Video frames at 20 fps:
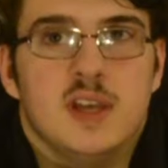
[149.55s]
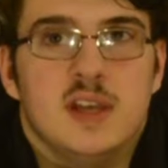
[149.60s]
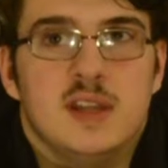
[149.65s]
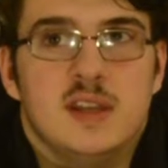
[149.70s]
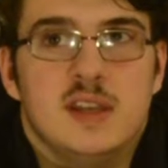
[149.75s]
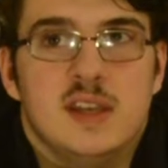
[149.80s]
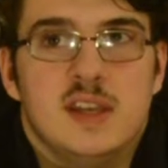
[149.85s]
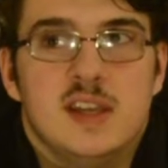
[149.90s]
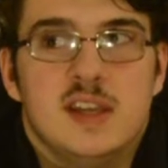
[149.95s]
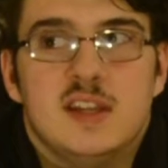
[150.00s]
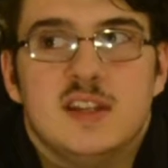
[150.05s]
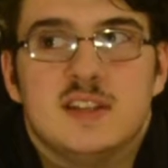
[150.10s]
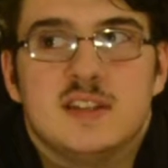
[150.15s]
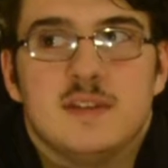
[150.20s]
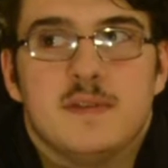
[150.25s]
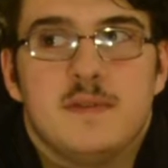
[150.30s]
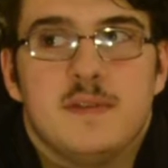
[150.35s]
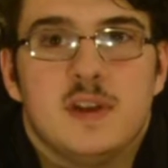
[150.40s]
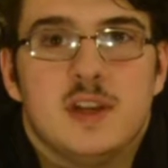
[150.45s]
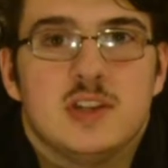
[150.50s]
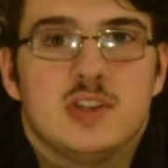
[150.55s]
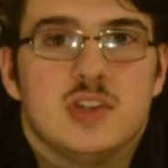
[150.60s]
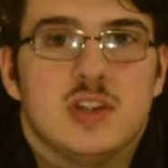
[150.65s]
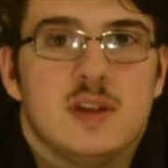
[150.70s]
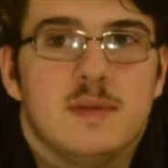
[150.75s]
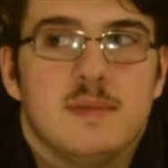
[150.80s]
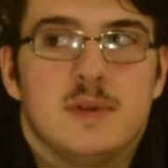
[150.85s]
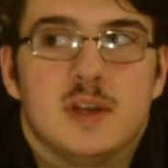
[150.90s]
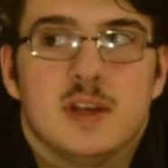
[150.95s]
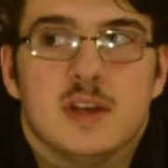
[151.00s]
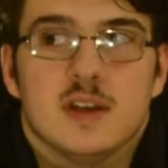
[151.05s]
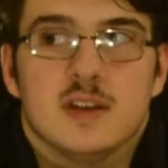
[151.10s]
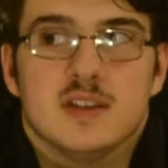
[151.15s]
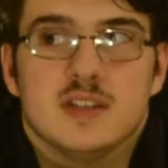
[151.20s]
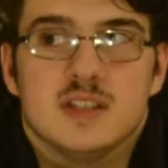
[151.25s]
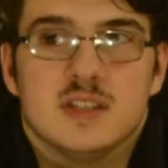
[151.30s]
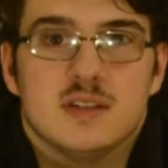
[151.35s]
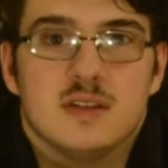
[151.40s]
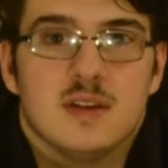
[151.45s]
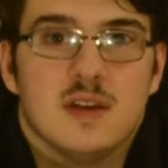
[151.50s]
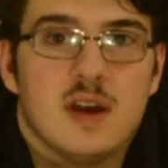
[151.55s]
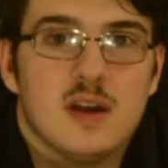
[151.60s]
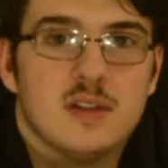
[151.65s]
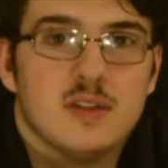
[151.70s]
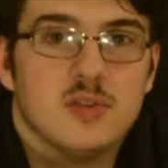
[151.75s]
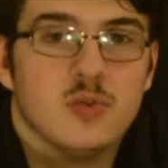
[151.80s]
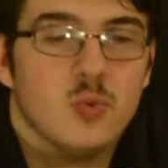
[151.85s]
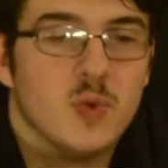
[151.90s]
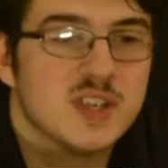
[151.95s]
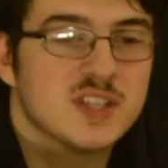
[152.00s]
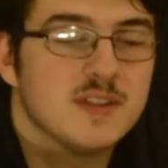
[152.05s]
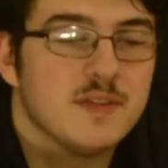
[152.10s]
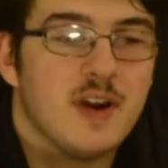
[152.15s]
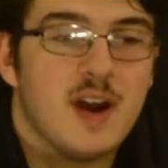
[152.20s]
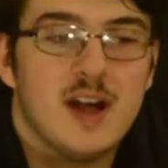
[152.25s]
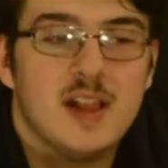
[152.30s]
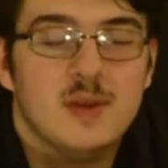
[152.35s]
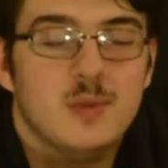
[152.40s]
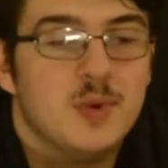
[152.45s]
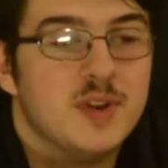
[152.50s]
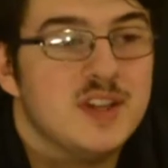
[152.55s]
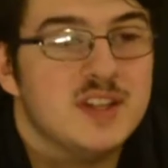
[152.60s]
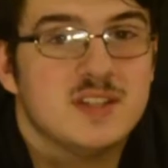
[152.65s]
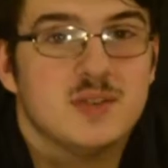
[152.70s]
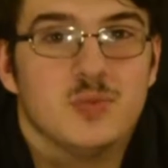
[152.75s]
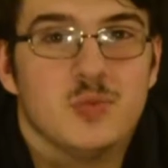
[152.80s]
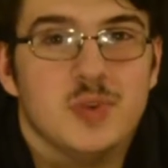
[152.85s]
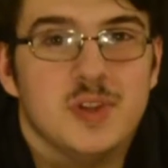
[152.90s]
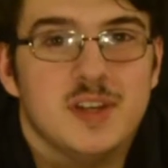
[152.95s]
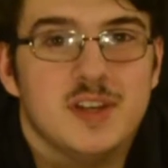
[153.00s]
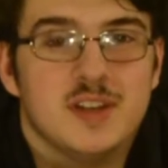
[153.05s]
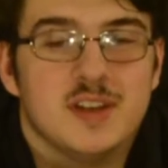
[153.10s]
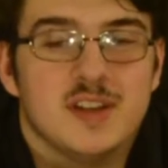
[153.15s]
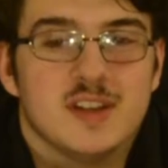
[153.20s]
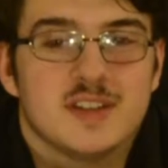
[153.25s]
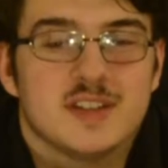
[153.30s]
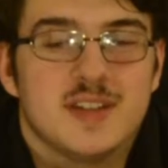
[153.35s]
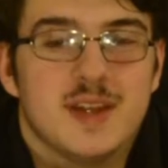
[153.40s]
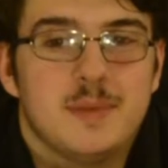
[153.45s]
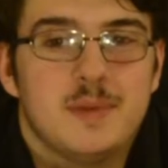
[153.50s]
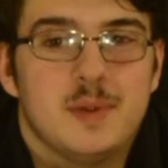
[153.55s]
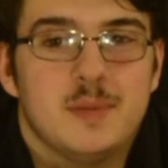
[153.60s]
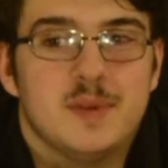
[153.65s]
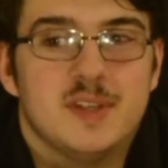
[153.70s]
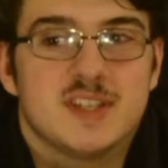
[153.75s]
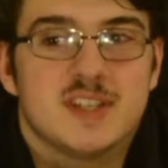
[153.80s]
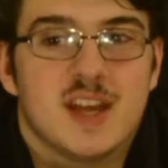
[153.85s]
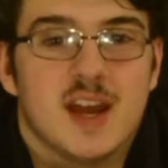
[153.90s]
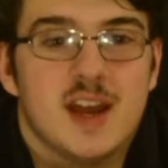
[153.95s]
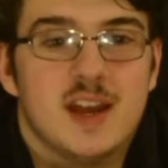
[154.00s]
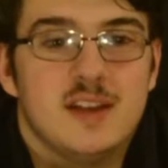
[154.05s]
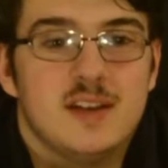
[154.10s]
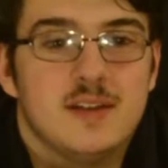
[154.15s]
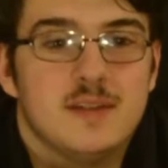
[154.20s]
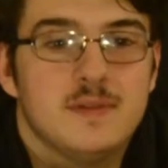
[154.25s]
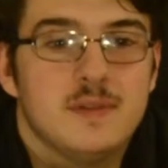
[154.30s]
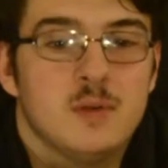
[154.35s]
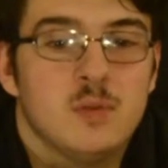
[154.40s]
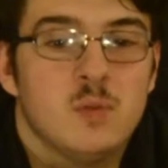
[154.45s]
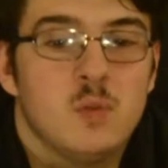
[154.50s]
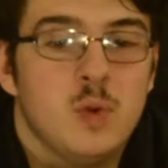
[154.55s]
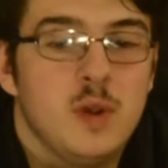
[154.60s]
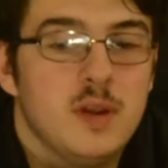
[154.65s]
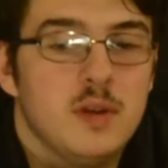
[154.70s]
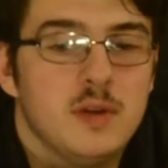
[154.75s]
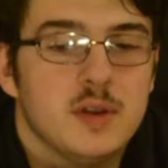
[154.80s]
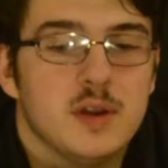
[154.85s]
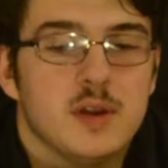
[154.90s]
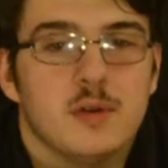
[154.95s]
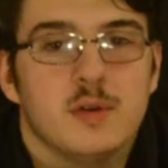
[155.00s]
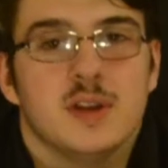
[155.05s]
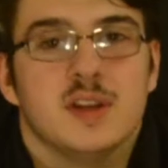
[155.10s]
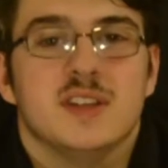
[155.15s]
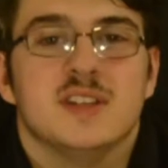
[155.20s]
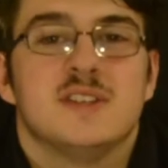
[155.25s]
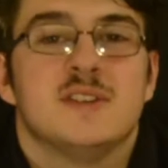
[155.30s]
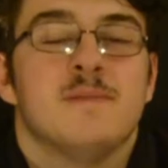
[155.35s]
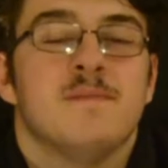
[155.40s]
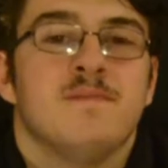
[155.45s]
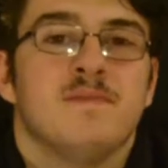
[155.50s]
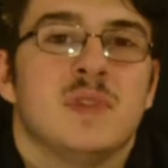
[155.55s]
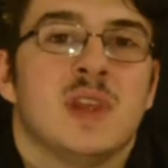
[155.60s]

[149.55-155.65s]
He needs to finish it because the rest of Hollywood isn't really going to accept him. He's kind of a weirdo.